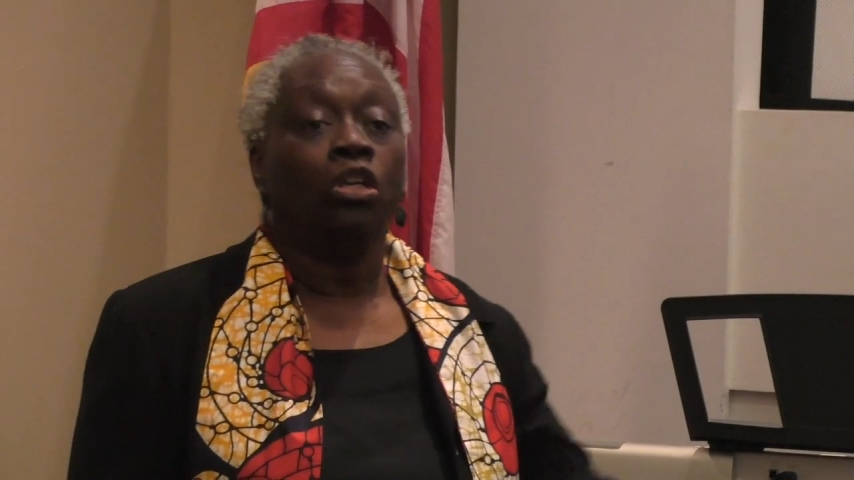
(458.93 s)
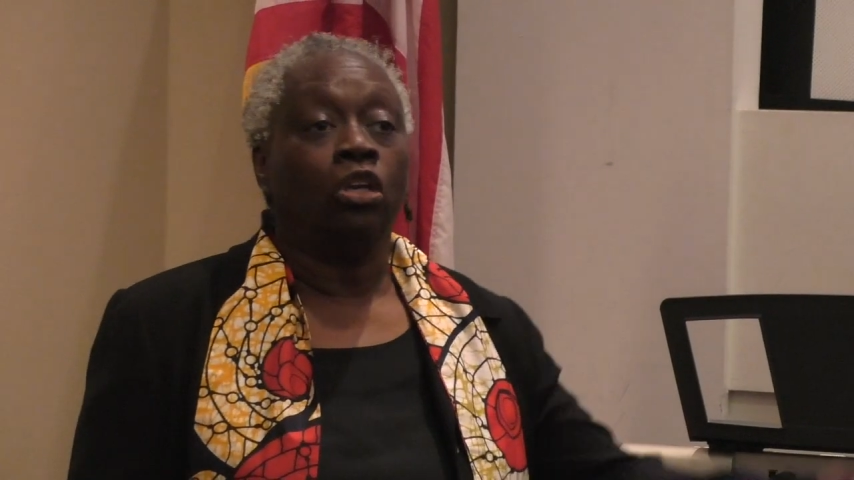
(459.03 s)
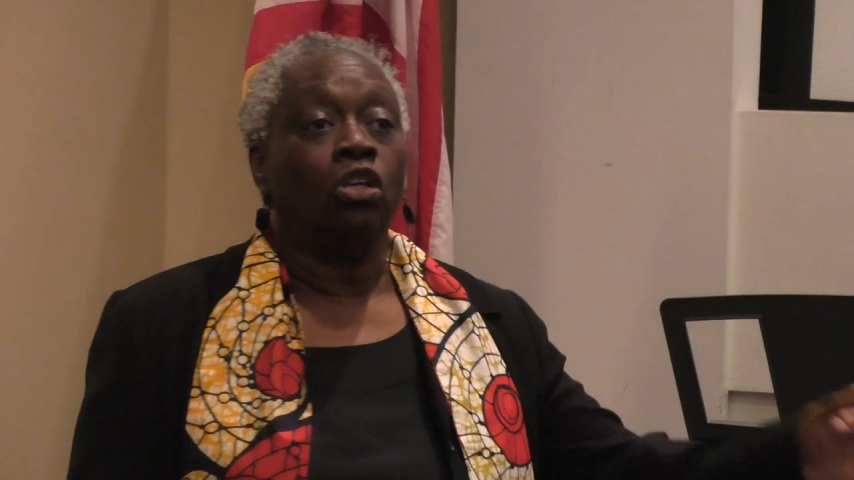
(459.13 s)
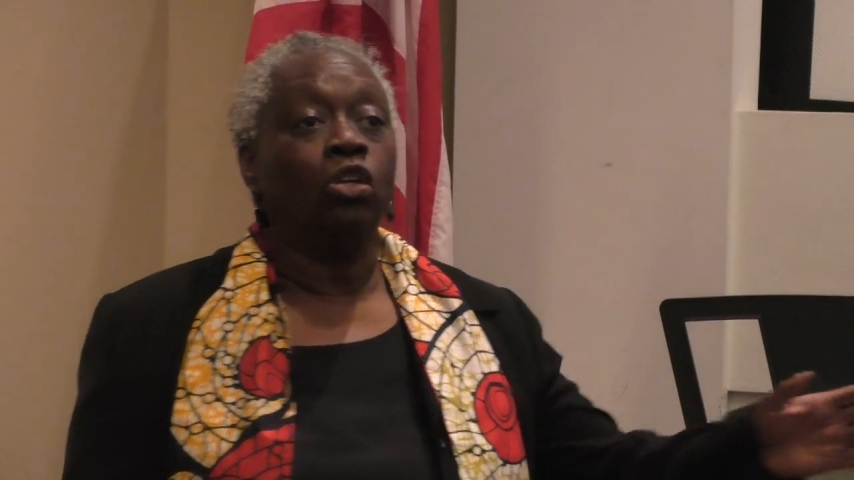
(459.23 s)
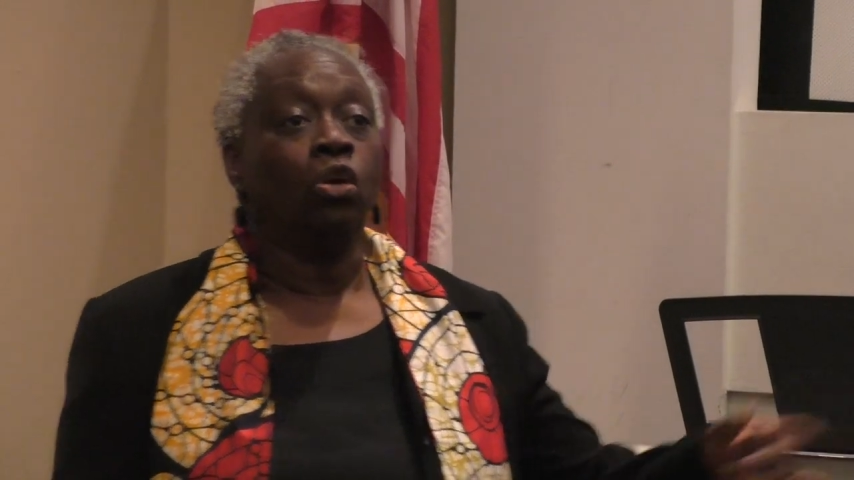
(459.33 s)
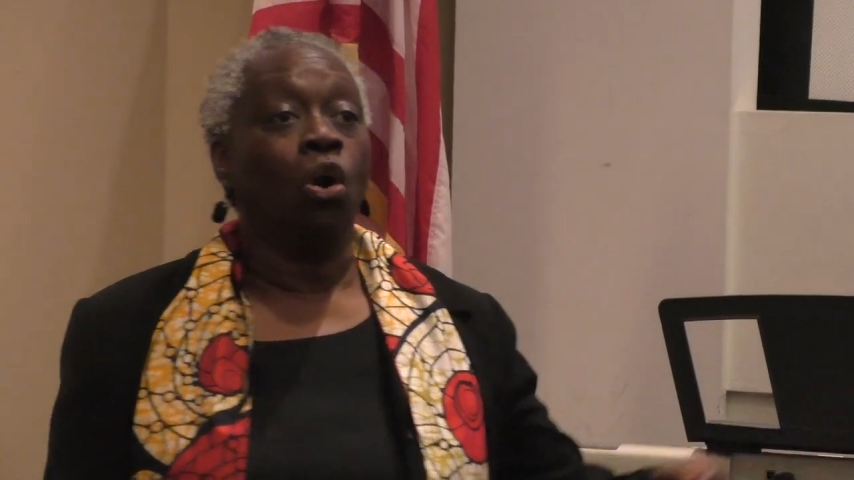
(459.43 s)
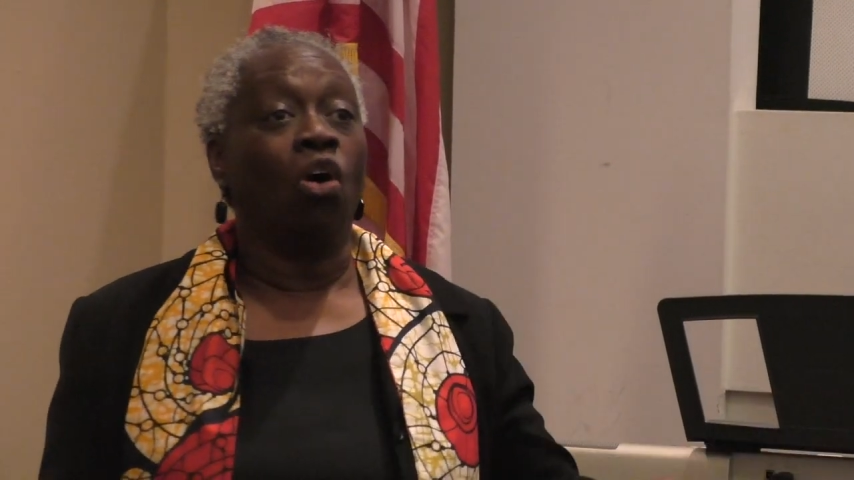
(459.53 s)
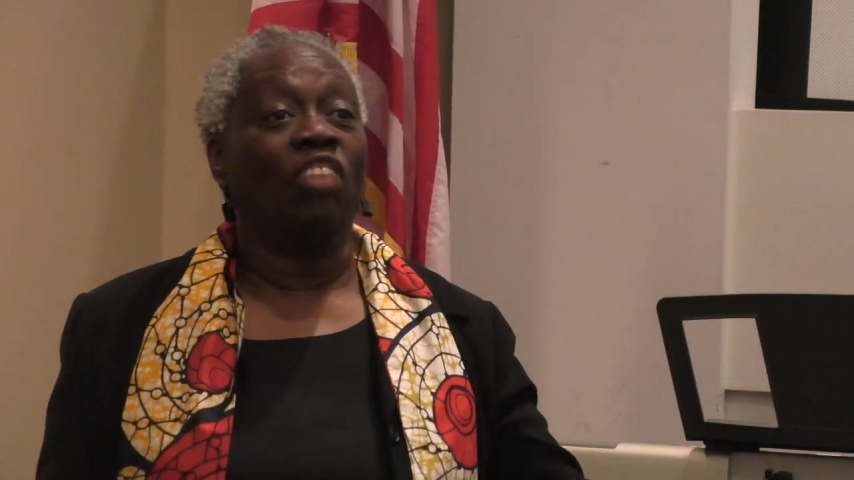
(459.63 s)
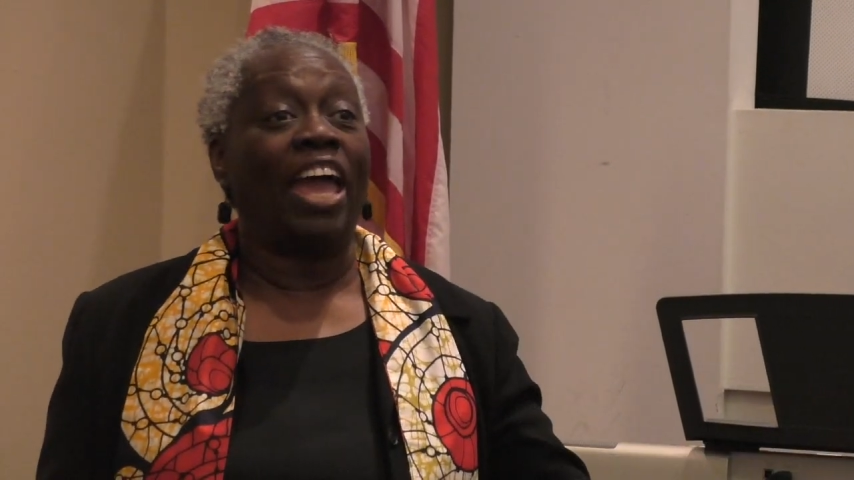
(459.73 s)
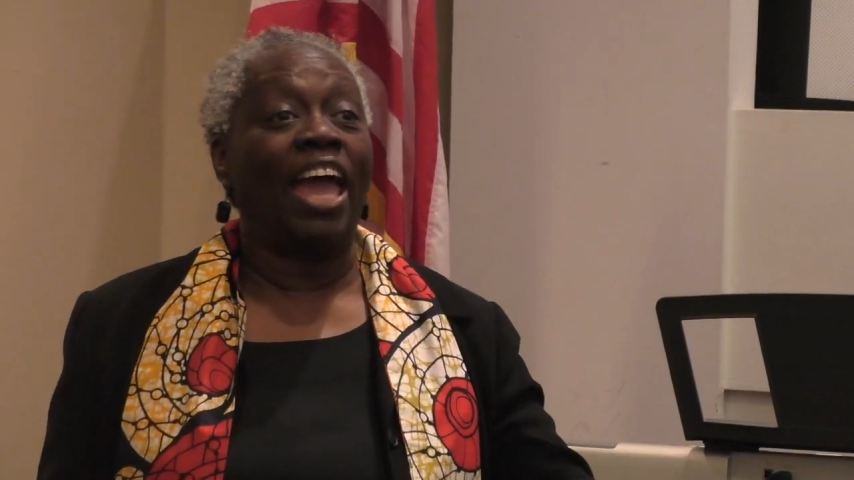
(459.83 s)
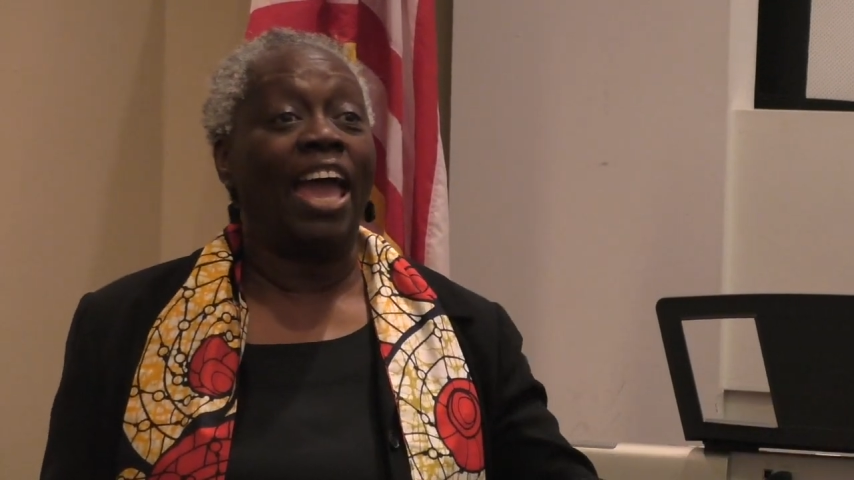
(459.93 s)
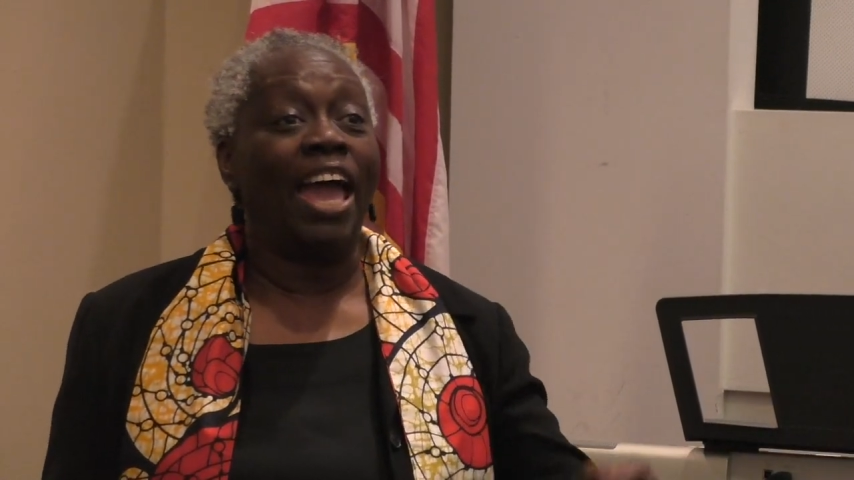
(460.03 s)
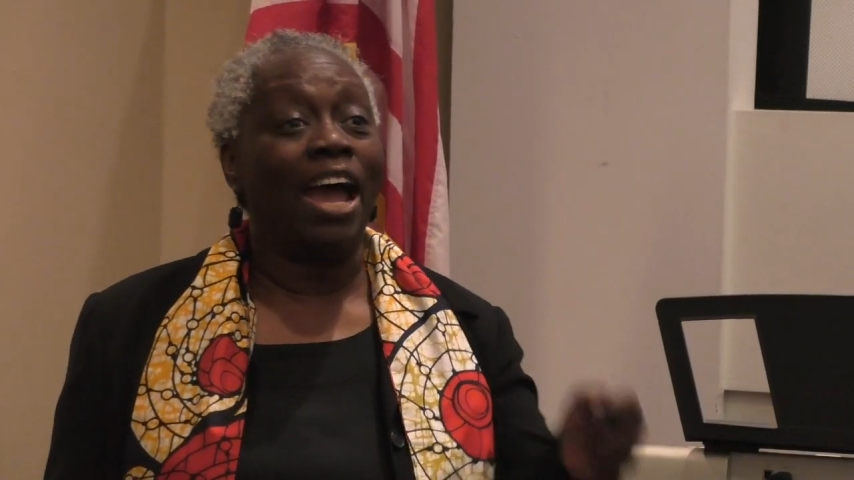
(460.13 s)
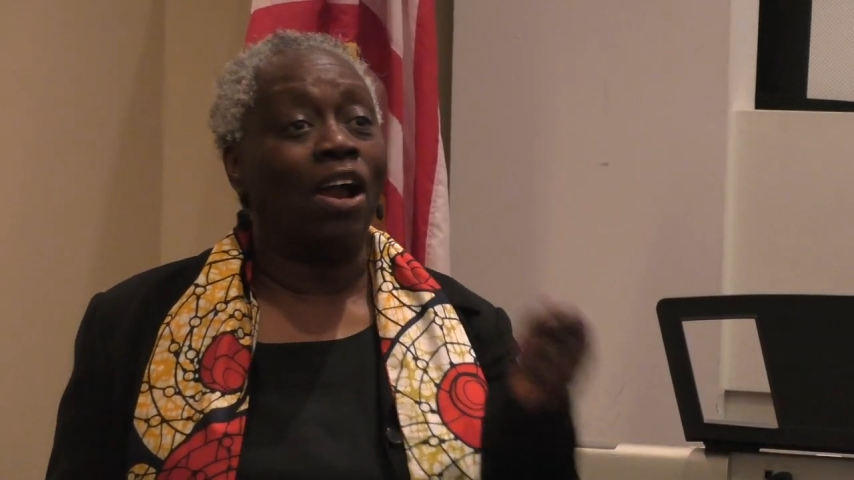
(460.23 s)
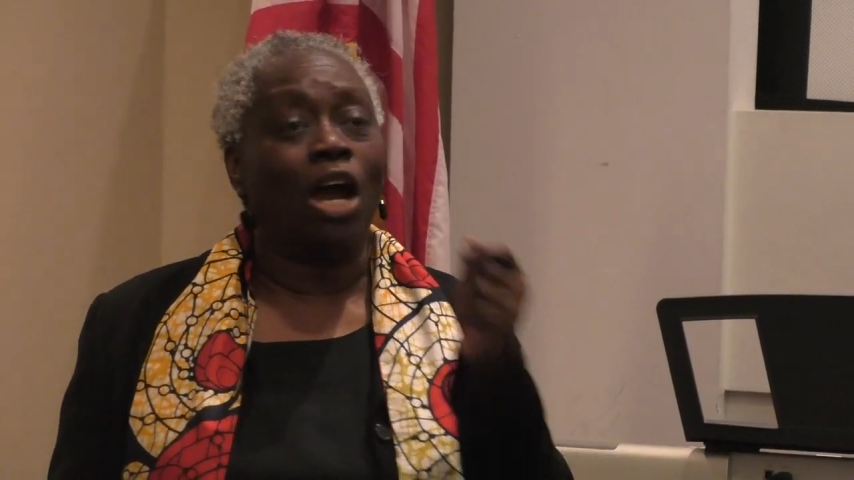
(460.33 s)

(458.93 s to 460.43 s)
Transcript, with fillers: You know there